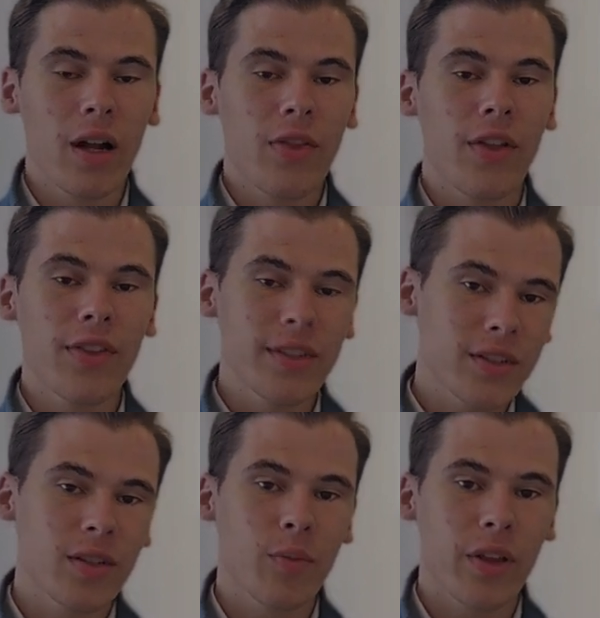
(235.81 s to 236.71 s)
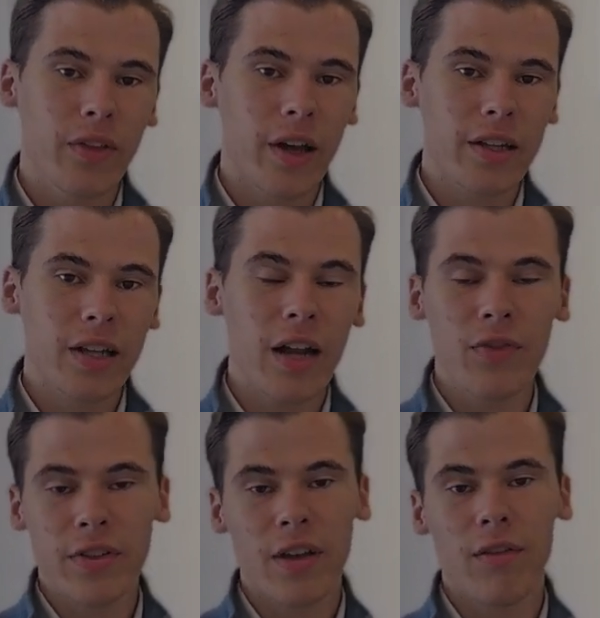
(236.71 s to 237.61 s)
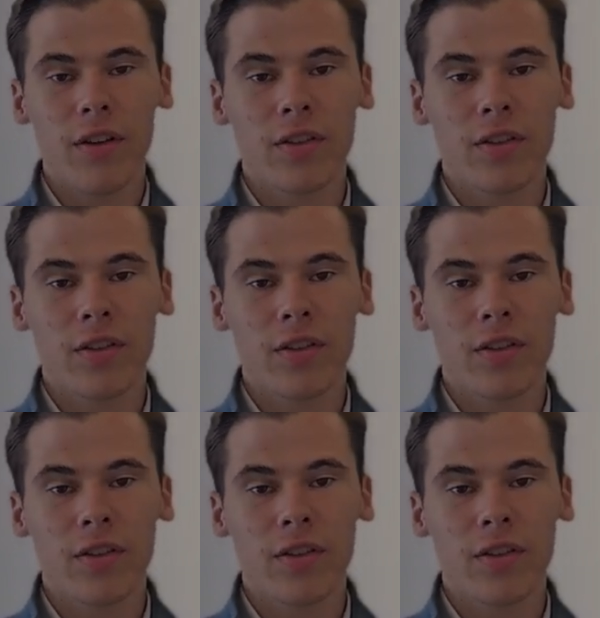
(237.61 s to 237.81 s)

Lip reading: then this is something that adversaries